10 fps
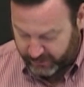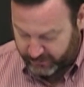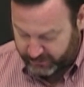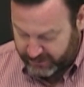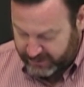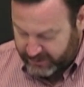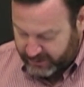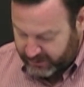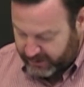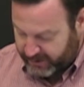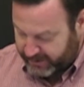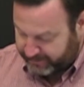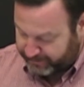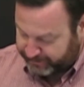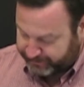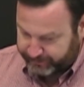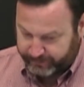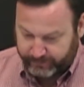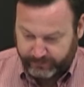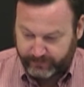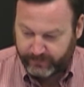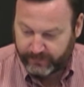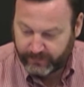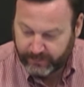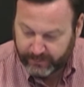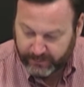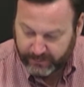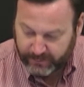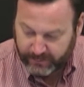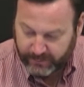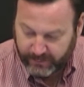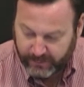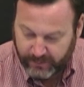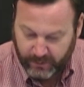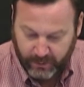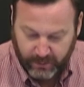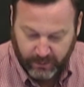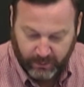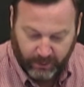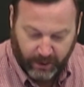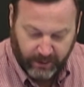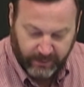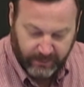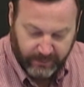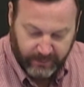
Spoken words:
or our people we observe. And we have names for this. One is